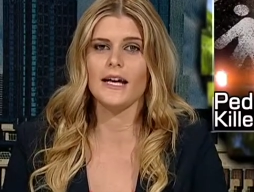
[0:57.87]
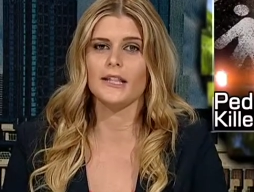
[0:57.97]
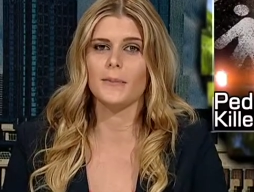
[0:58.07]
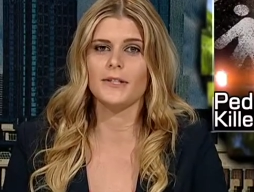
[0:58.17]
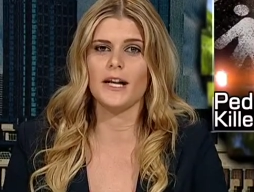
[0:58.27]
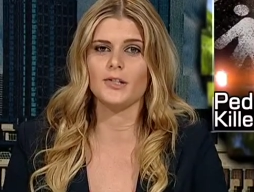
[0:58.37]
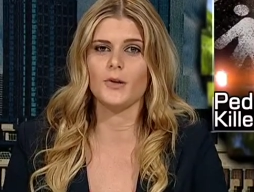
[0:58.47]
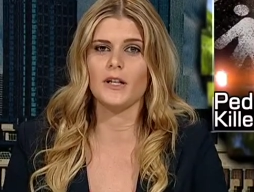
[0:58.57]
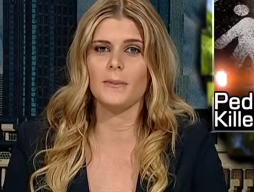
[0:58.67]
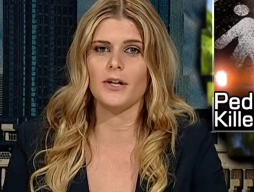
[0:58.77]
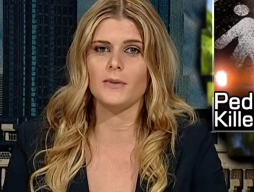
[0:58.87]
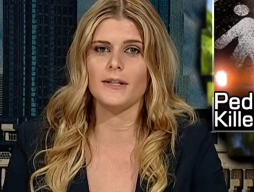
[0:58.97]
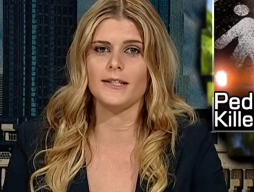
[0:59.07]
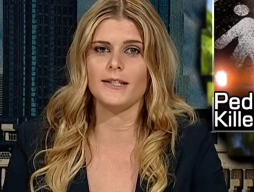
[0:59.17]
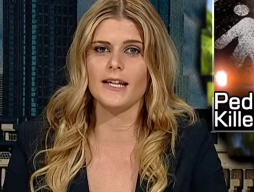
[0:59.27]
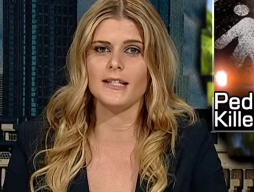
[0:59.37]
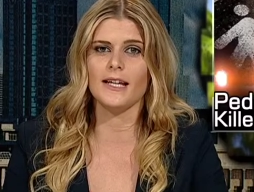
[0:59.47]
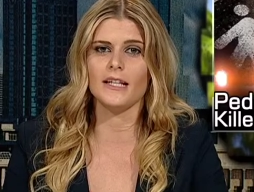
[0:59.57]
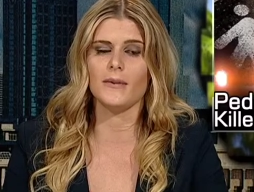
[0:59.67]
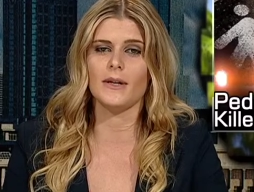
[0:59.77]
The pedestrian appeared to be
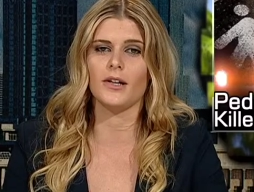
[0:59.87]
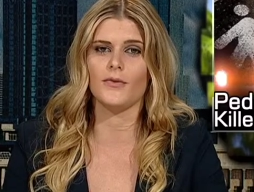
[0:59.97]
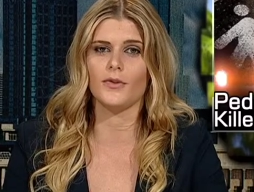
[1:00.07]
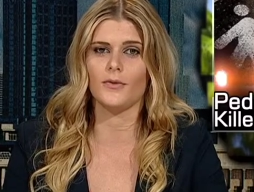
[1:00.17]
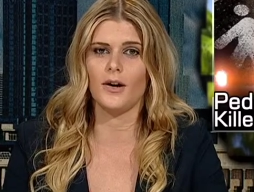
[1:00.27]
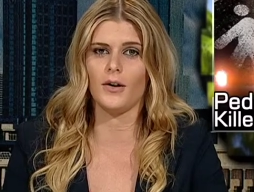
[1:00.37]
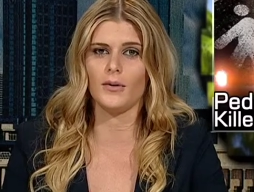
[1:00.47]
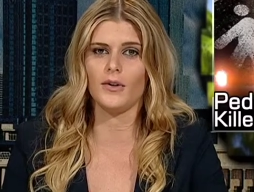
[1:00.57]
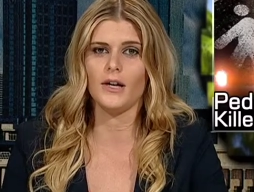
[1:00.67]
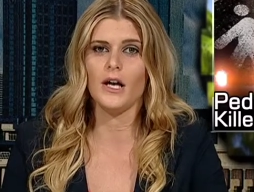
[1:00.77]
standing in the middle of the road.